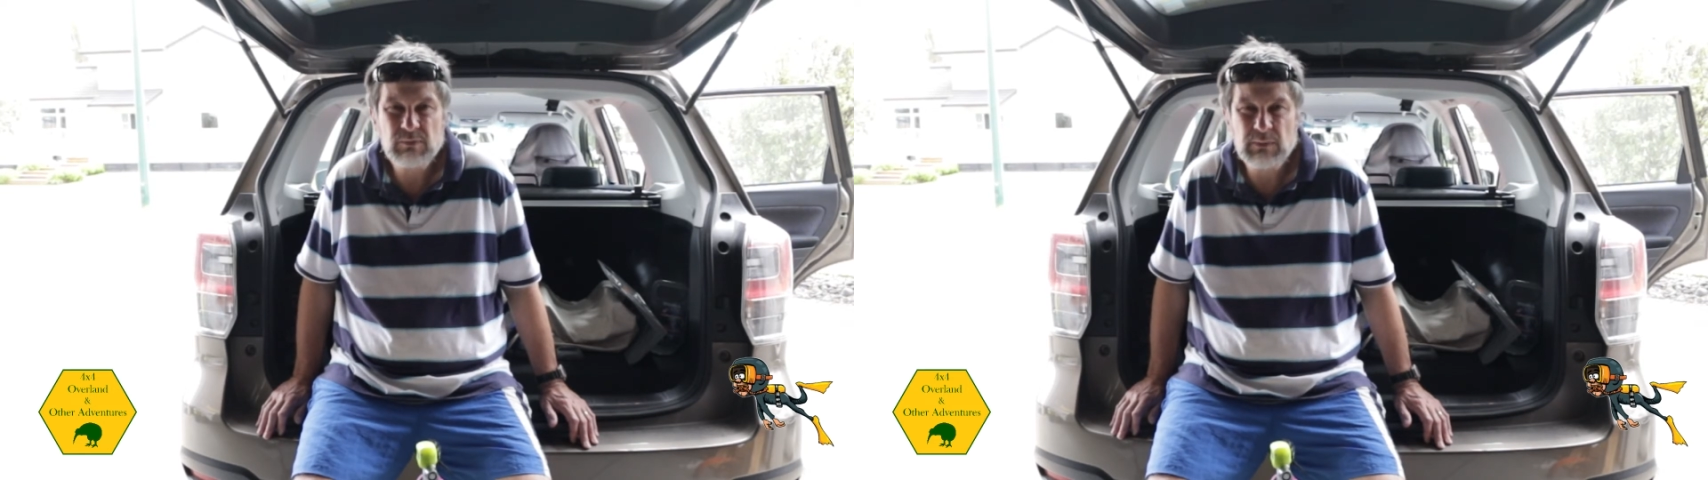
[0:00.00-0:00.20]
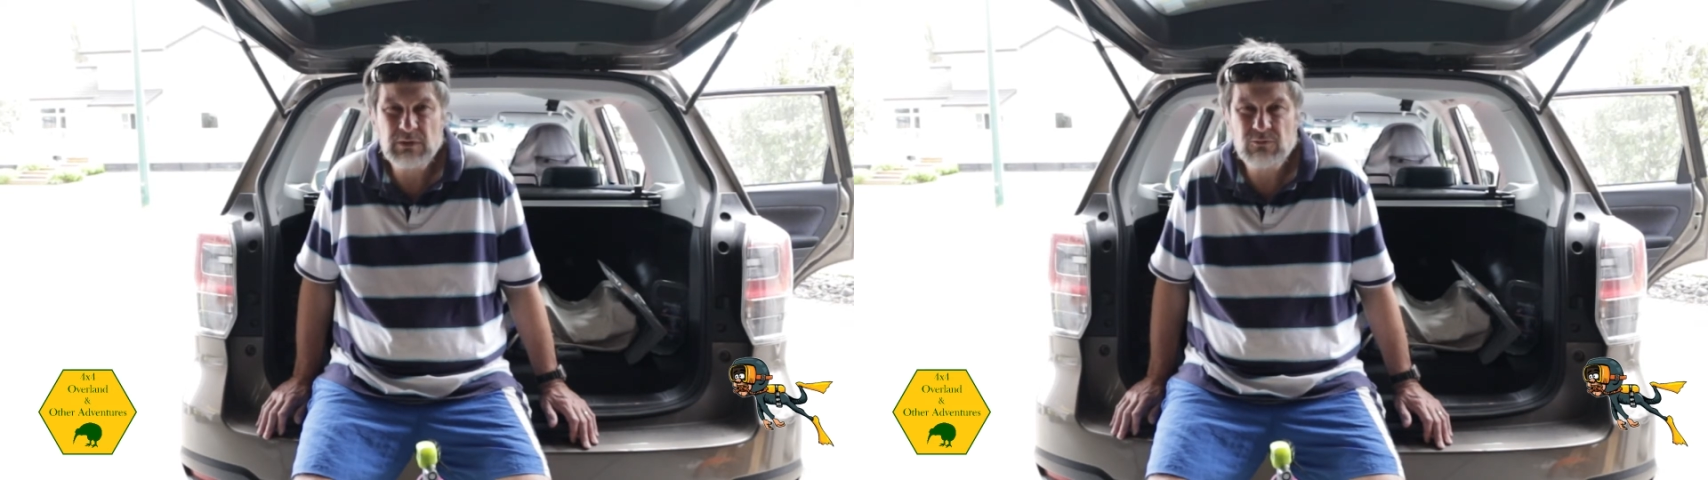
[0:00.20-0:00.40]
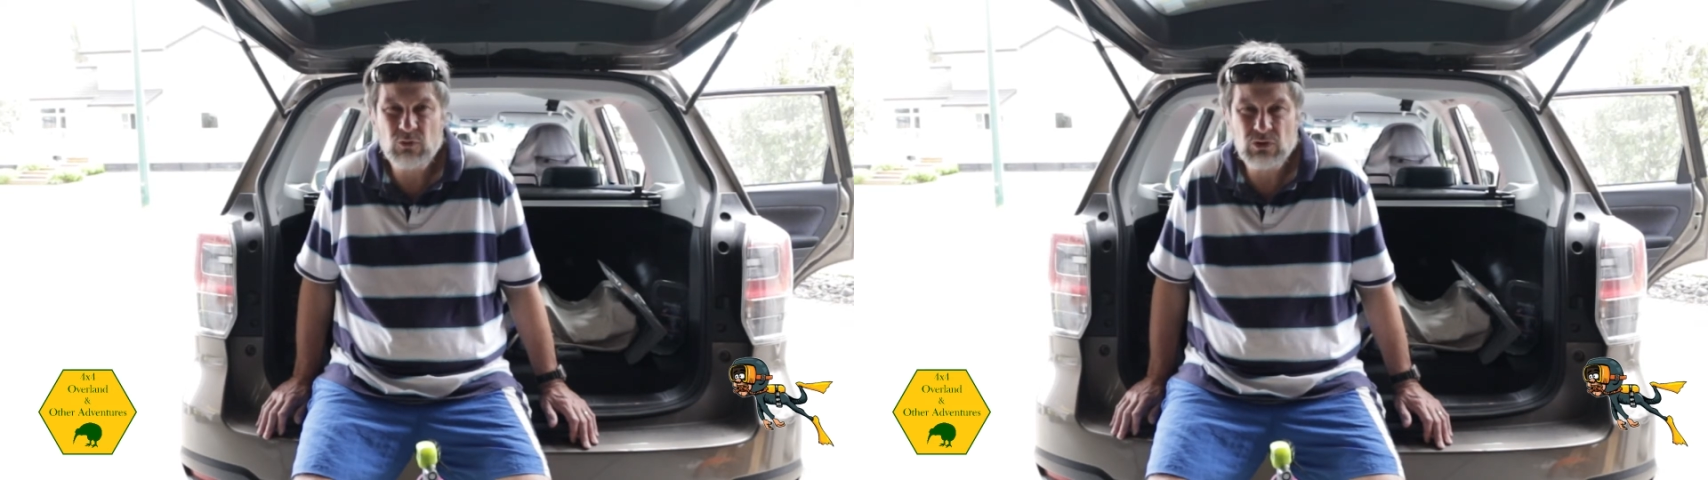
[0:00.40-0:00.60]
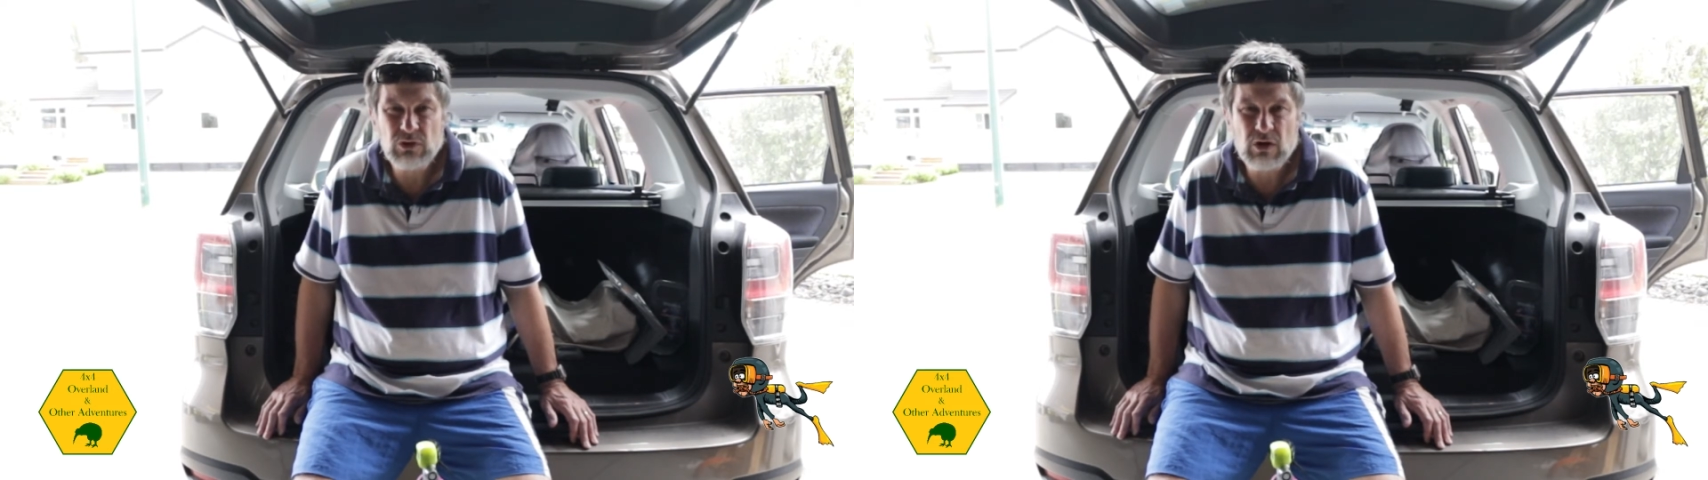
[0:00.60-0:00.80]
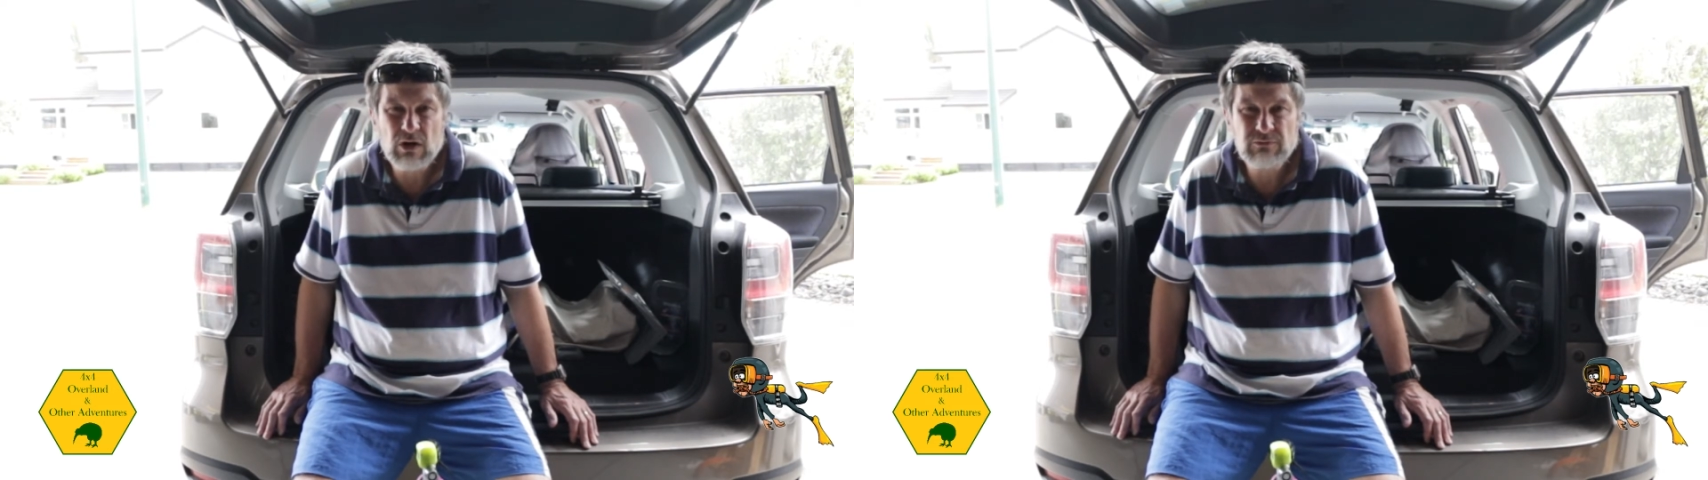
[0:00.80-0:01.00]
maybe
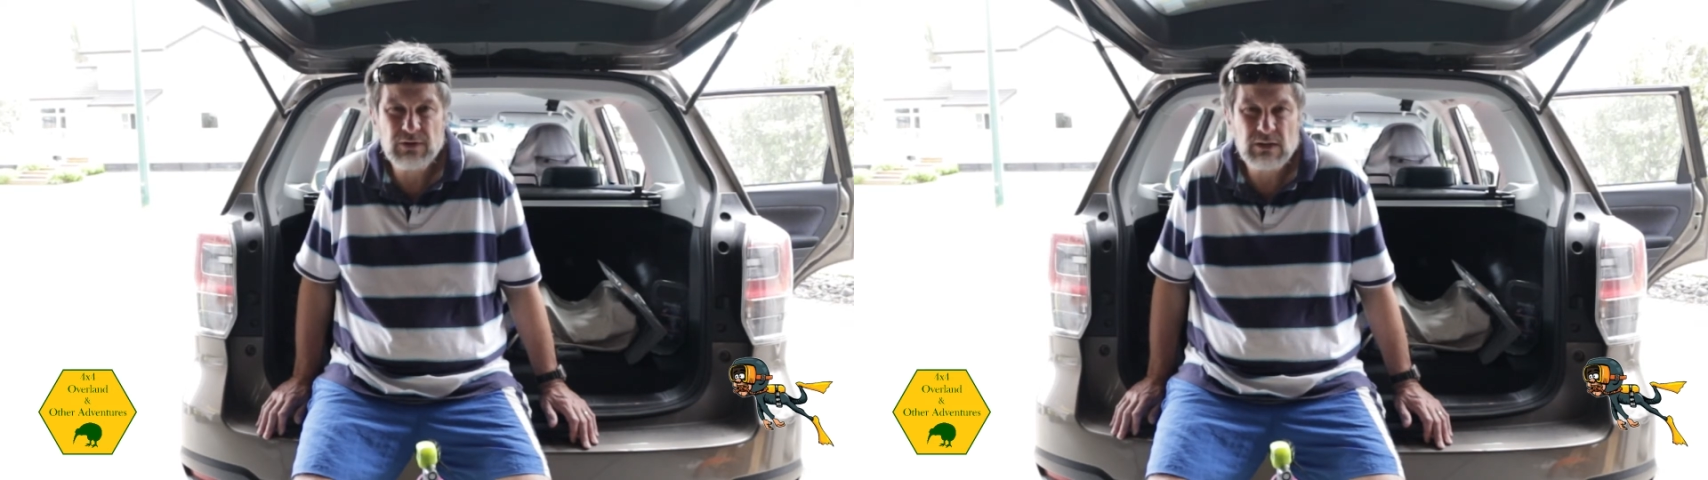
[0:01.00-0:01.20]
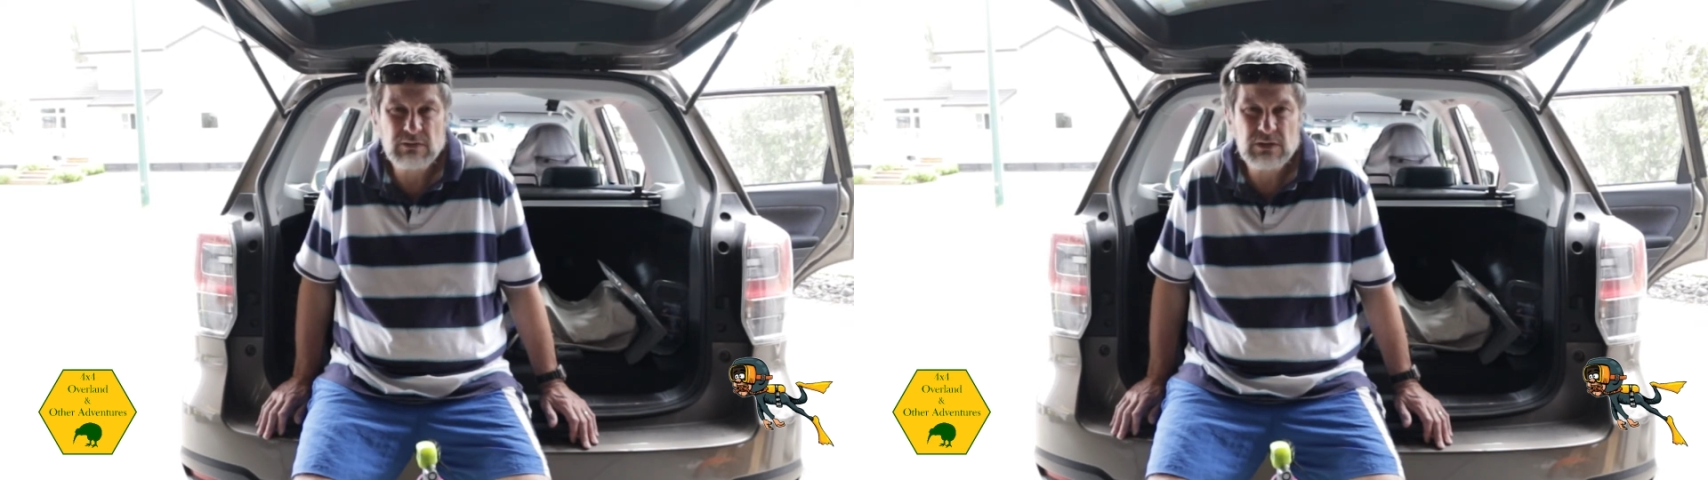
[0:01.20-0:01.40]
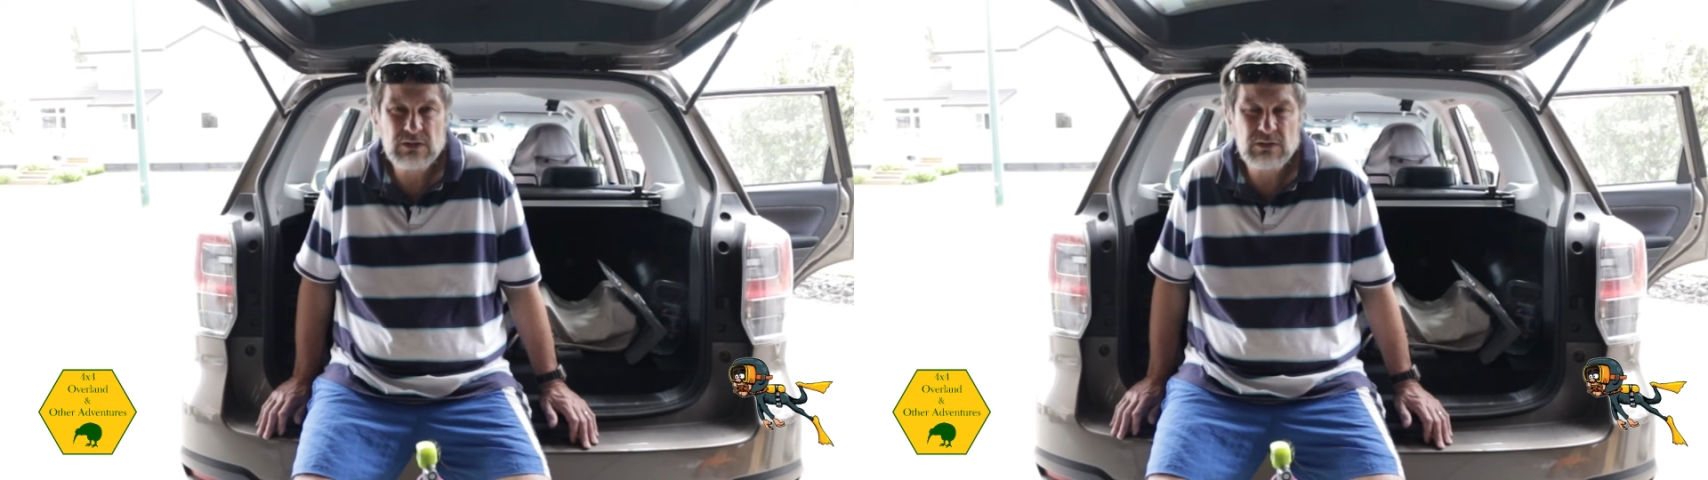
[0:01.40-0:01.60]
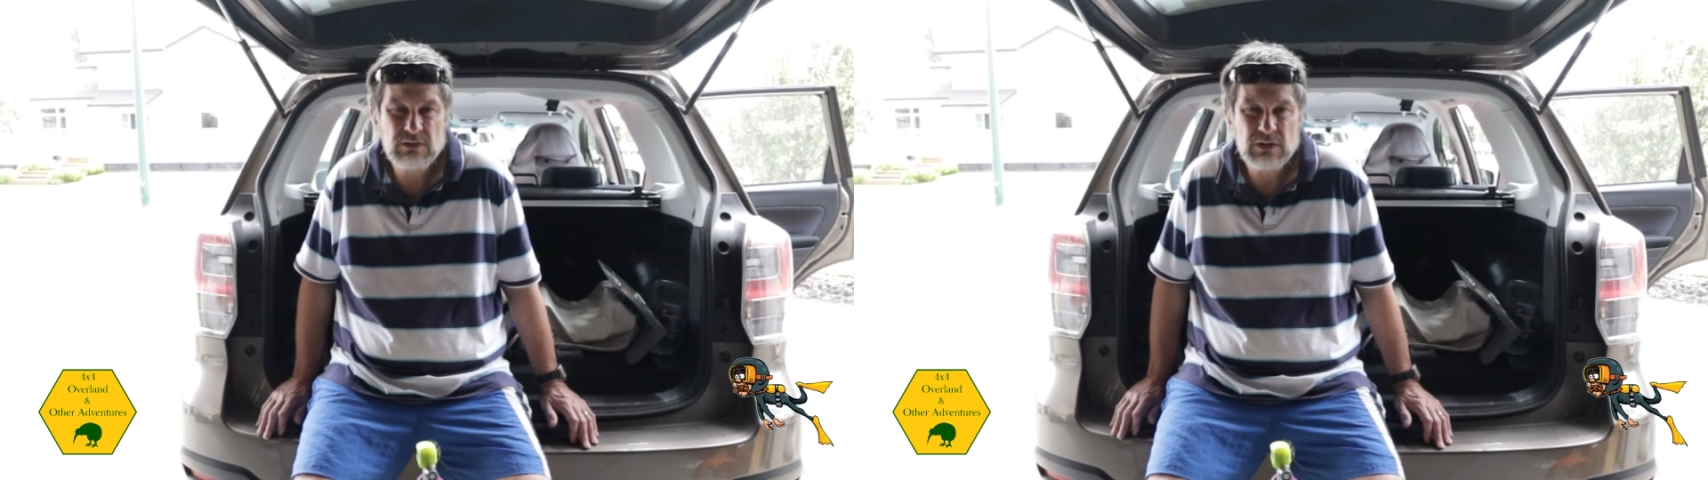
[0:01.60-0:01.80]
4.5 hours.